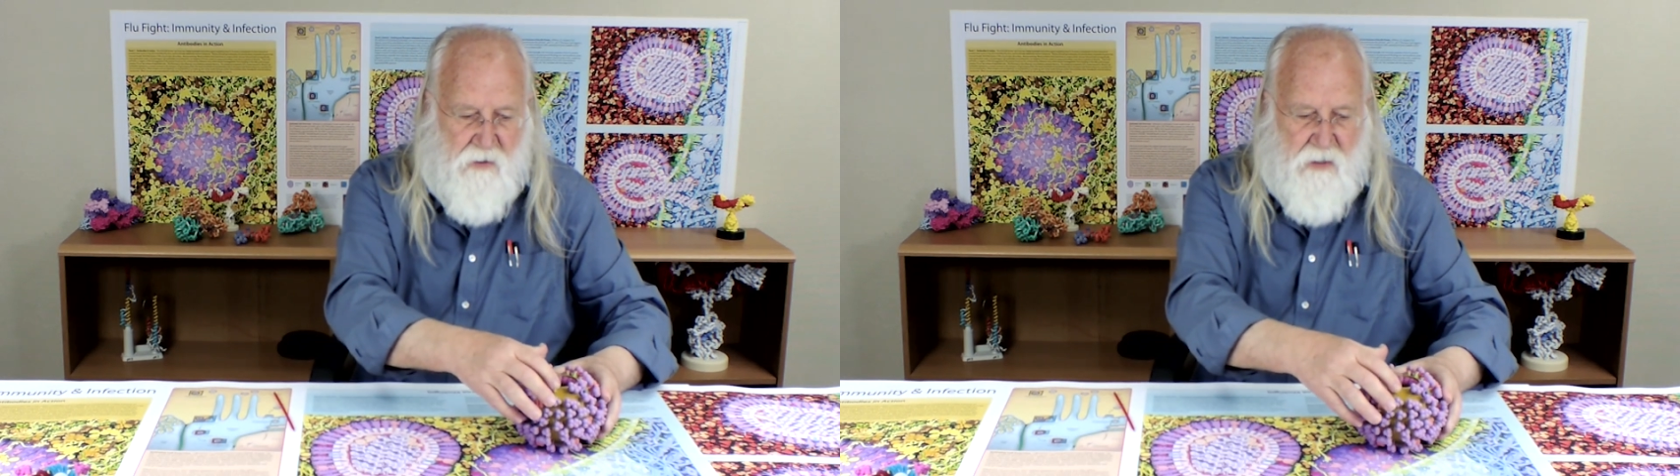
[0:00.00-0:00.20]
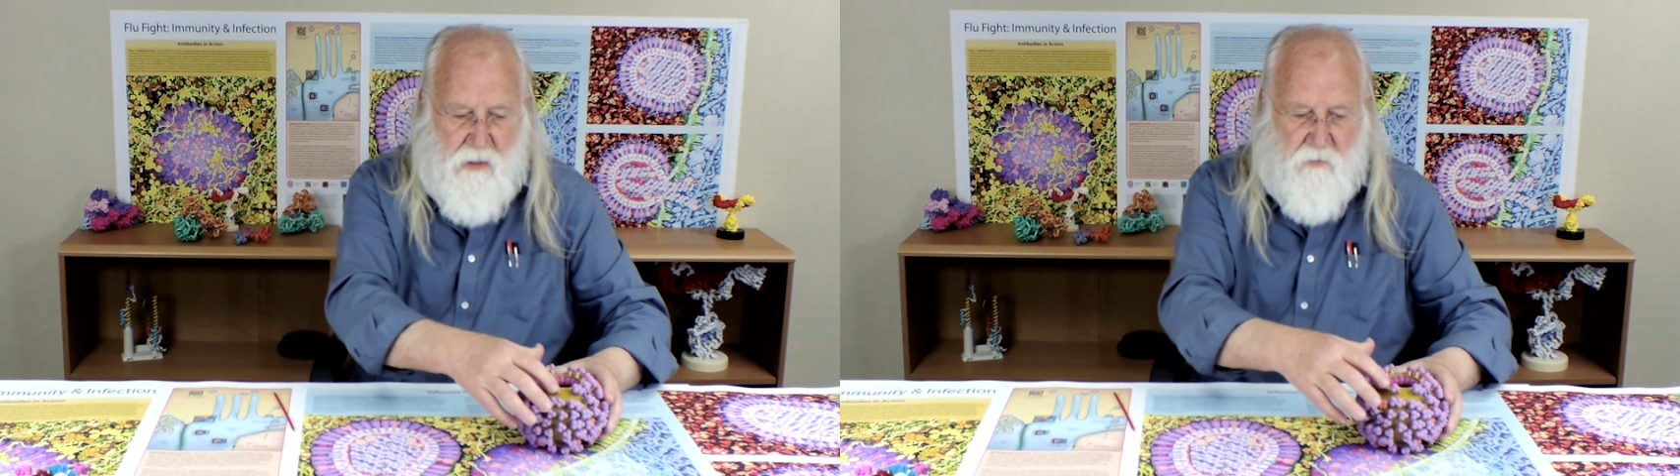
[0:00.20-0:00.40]

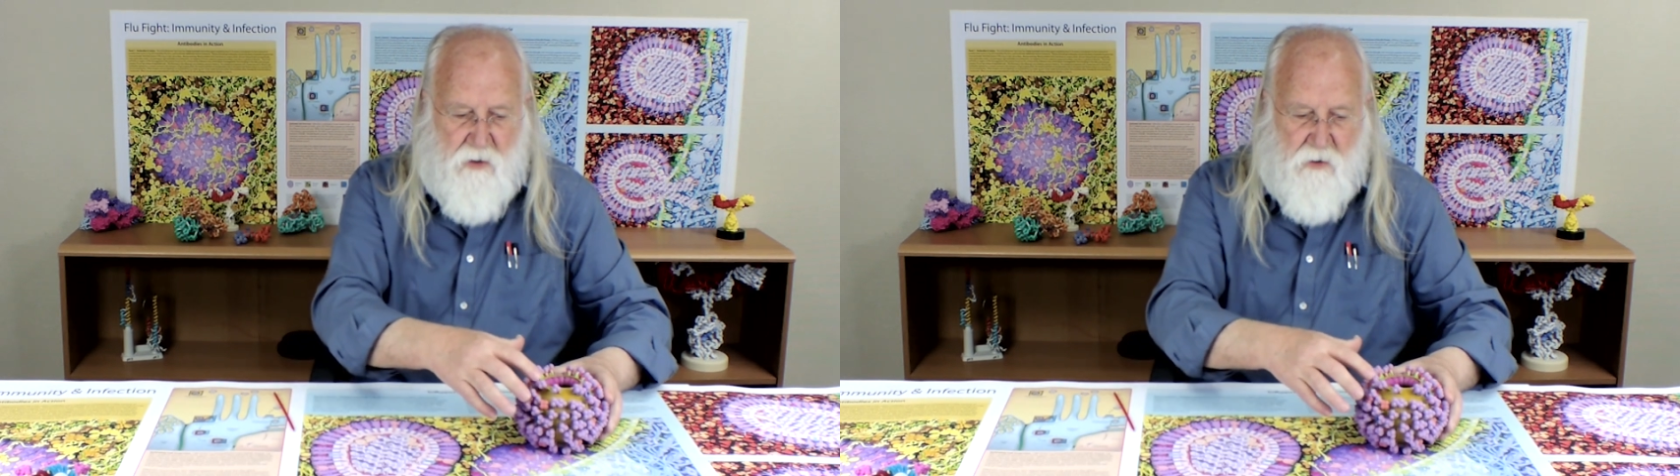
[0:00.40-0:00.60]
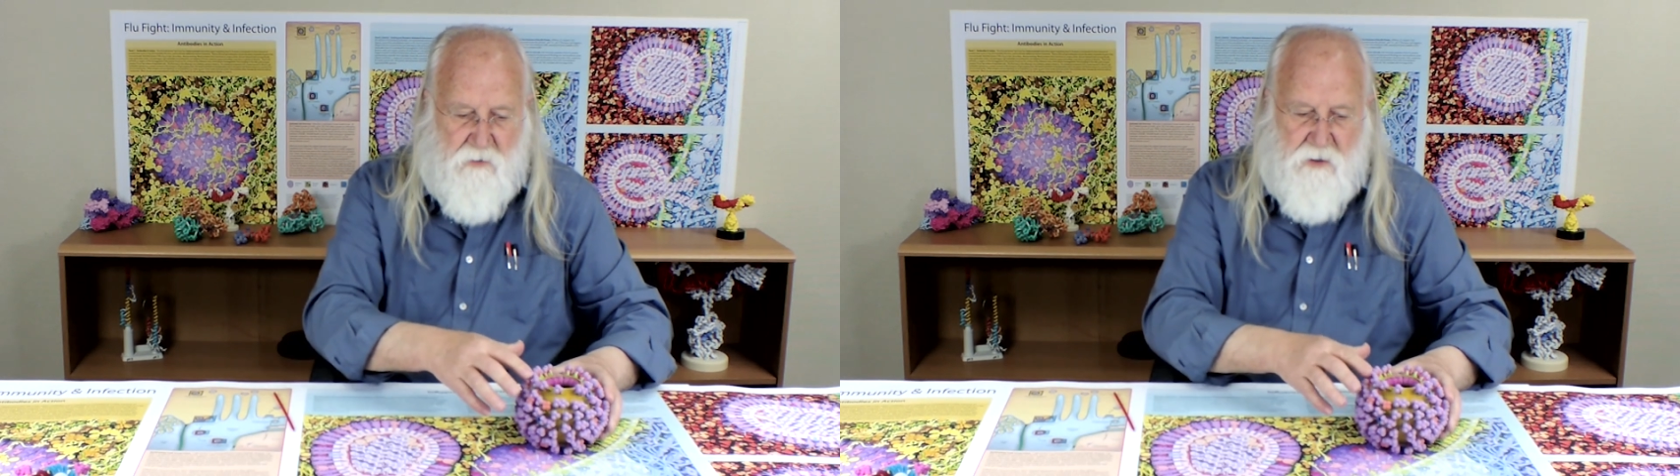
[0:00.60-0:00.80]
the
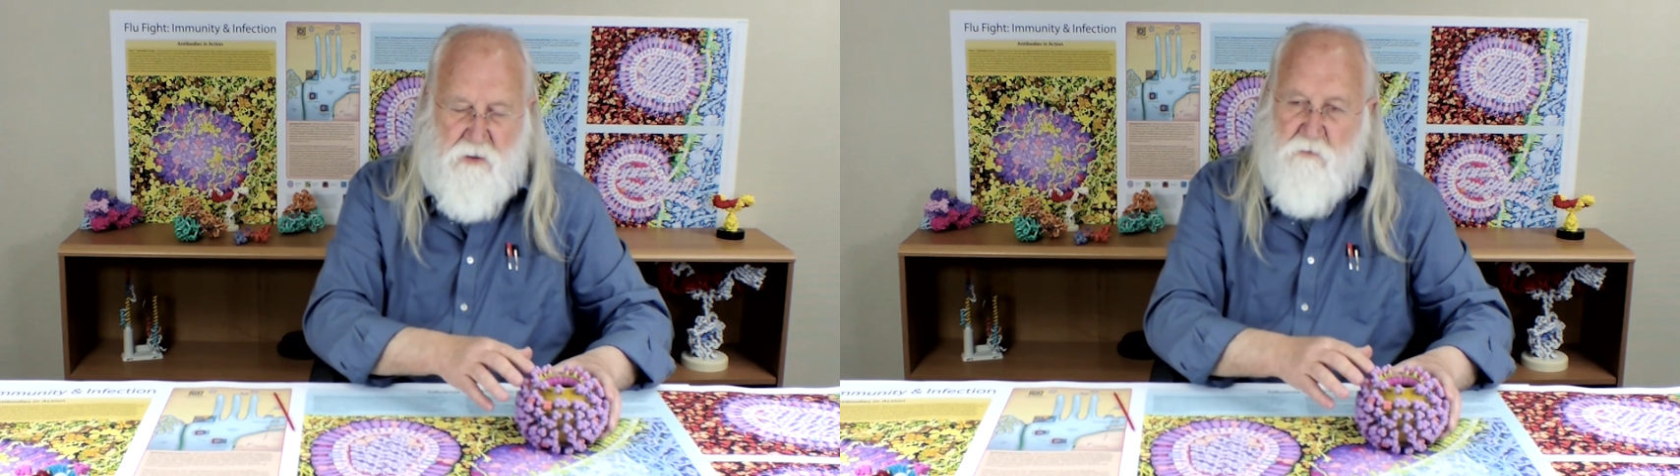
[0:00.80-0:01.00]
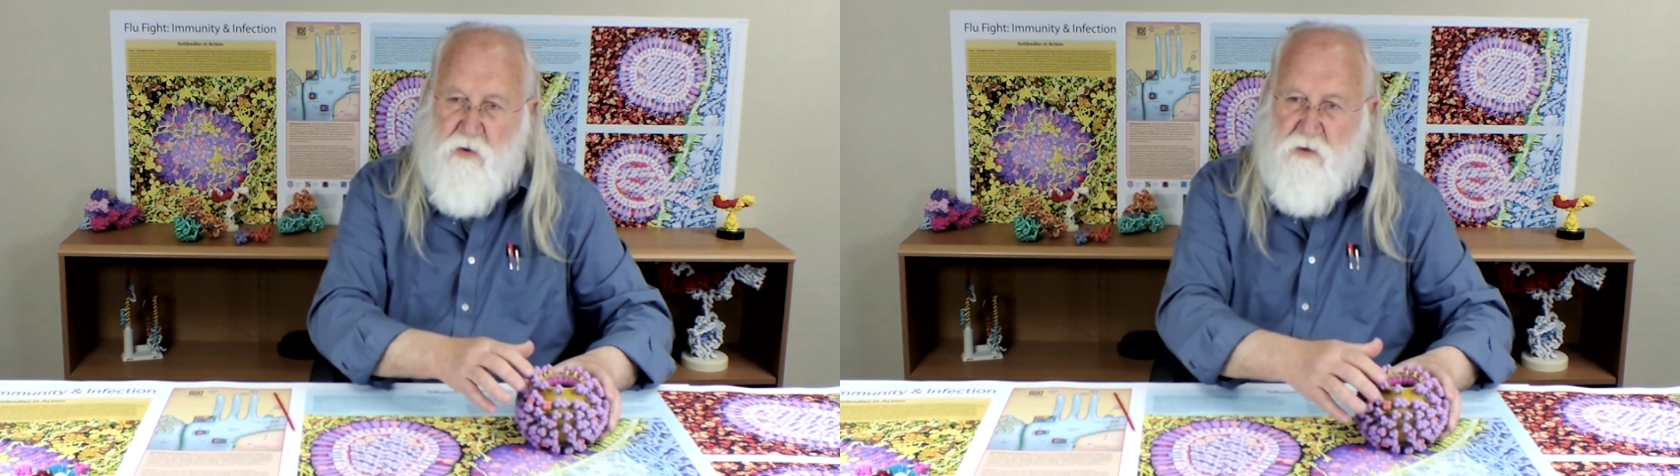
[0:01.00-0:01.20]

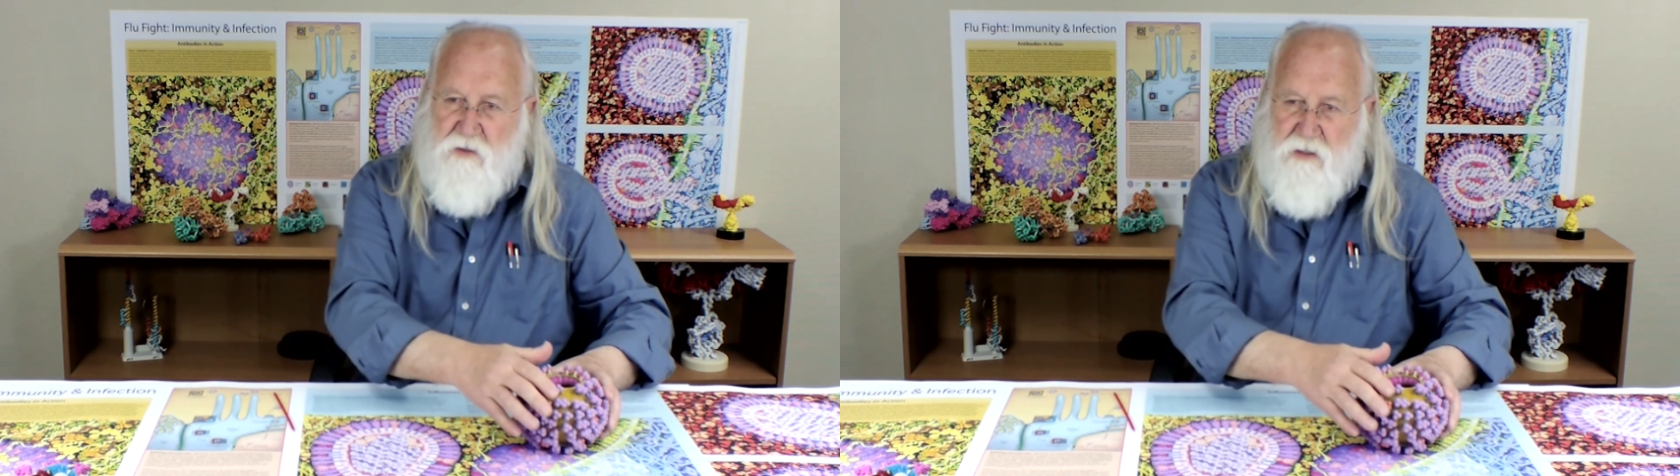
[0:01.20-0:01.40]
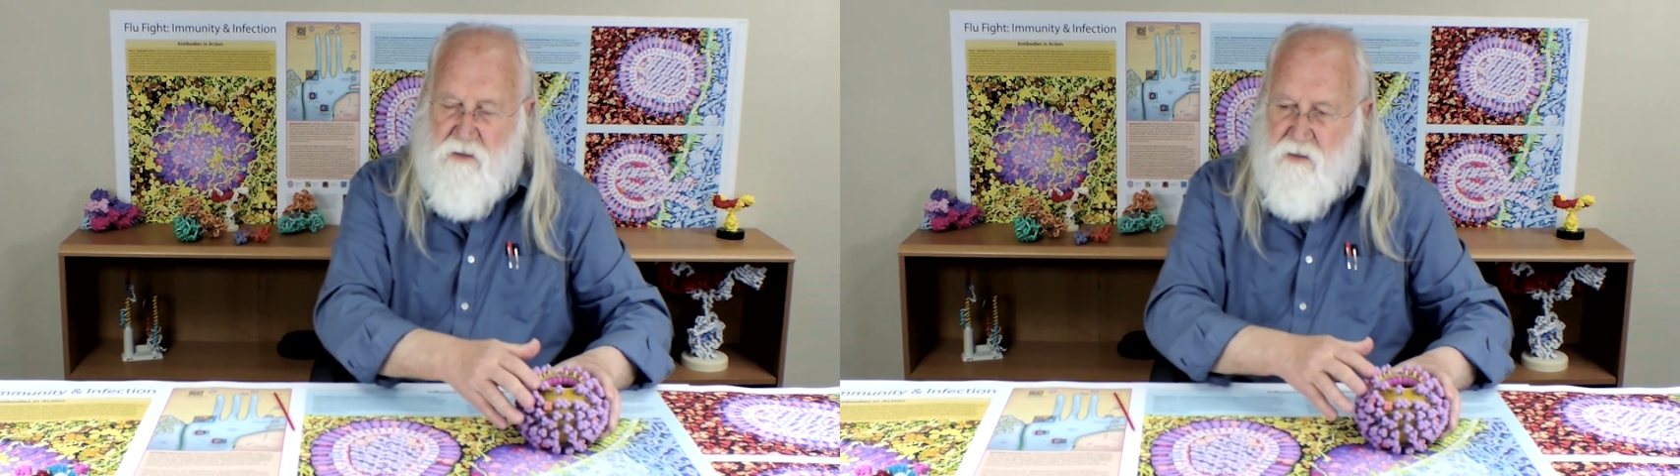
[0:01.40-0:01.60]
hemagglutinin
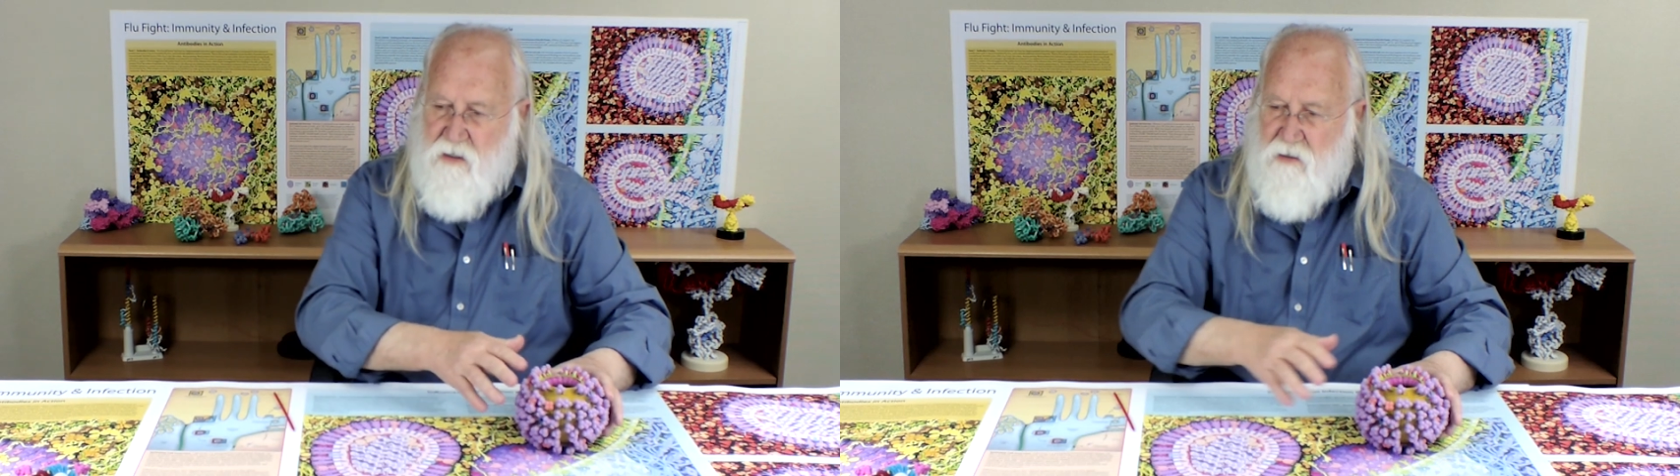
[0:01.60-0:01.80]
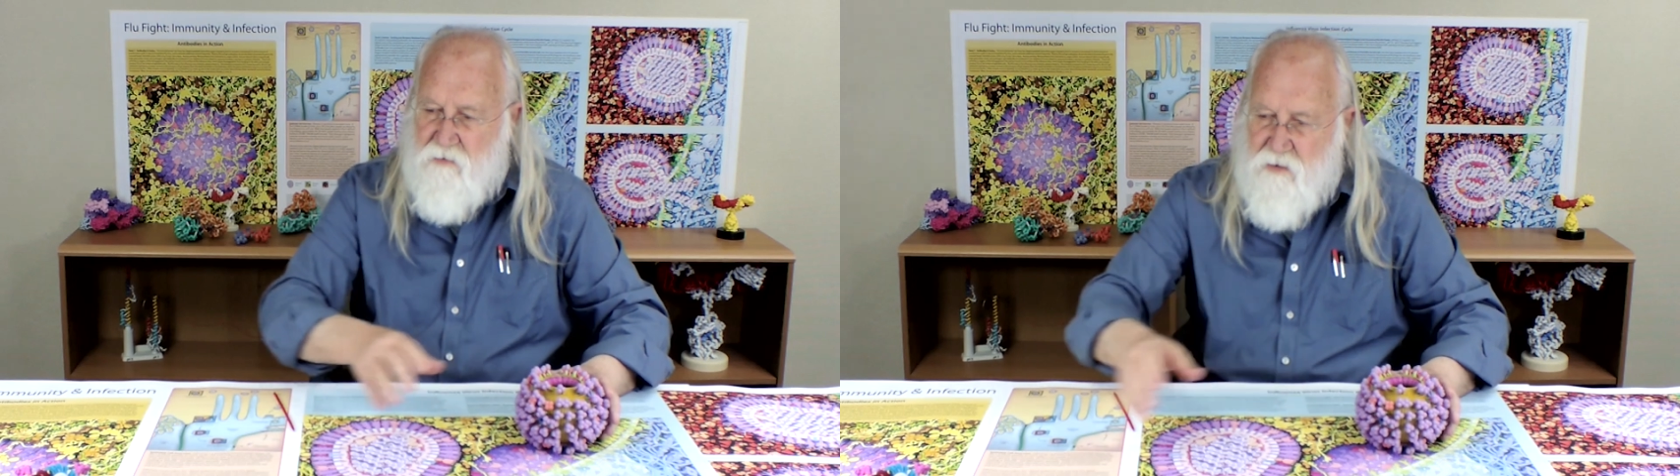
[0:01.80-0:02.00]
protein on
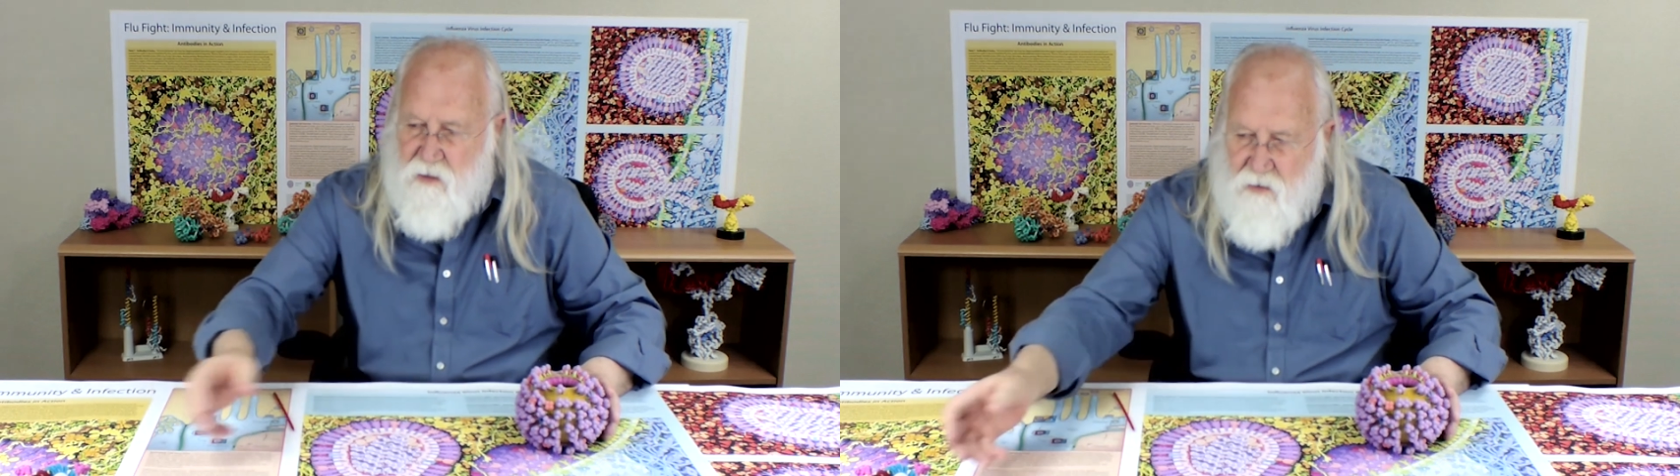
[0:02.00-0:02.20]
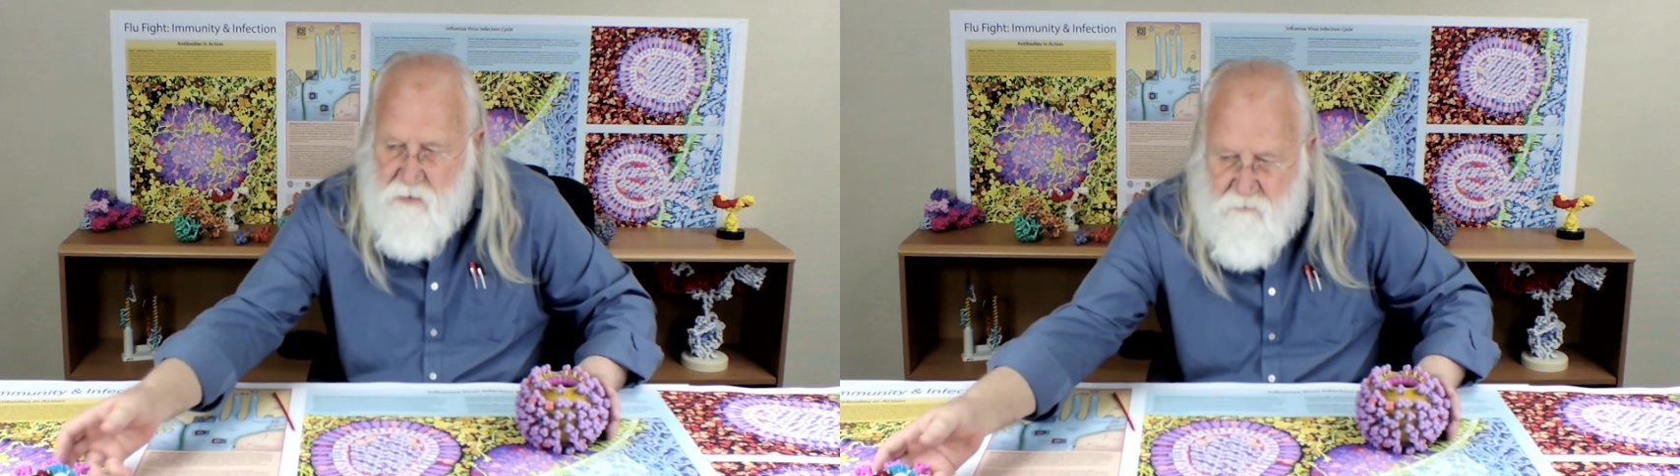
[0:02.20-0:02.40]
the
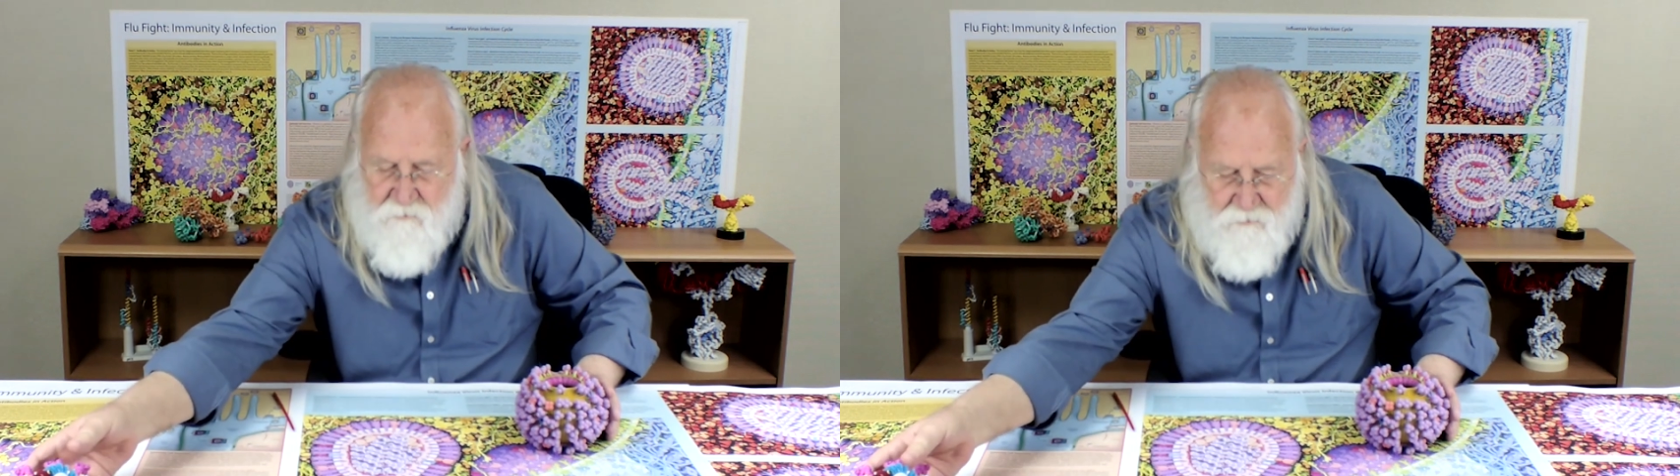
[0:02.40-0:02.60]
outside,